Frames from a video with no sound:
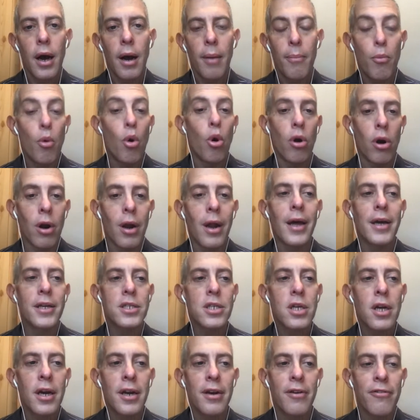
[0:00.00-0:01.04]
more or less
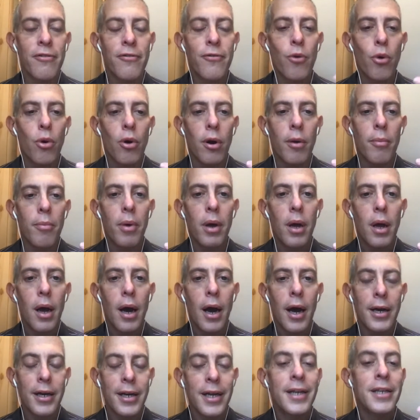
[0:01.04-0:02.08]
kind of form
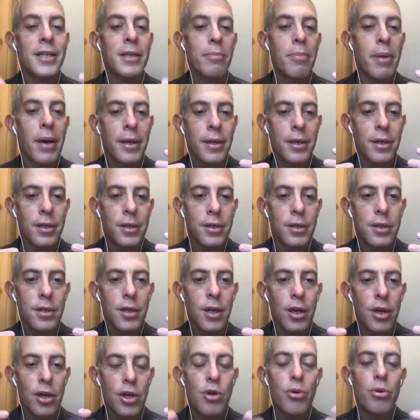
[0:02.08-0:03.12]
an independent
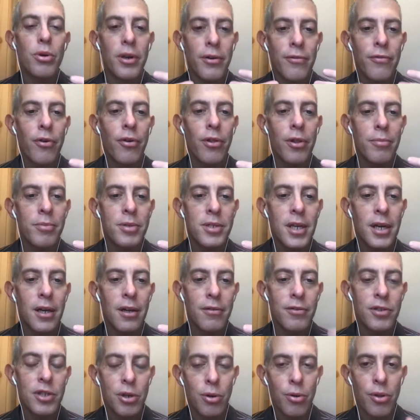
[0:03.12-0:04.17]
unit for
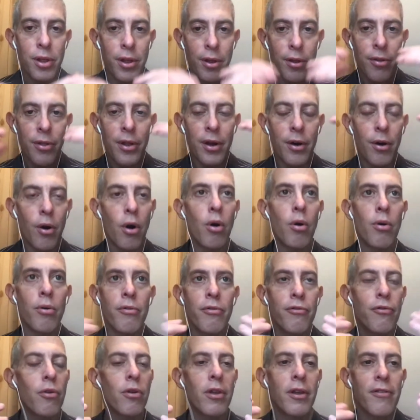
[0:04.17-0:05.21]
themselves, their own
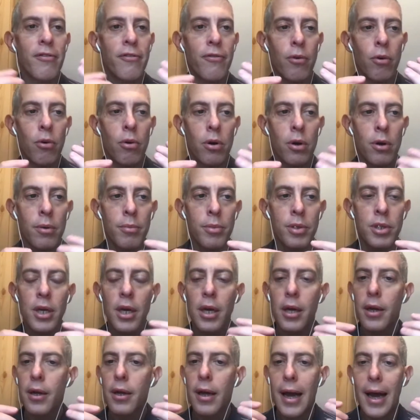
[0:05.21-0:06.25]
fully formed
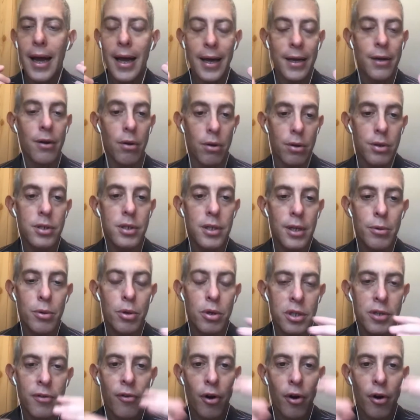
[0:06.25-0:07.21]
adults, and as